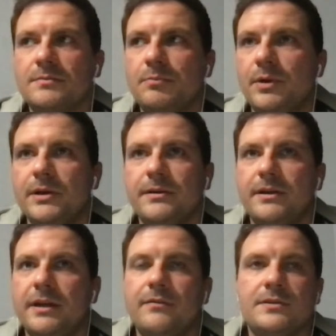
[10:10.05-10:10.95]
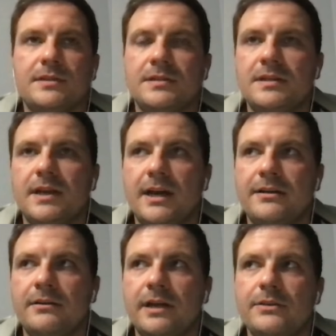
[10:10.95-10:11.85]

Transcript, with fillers: but ever since he got here,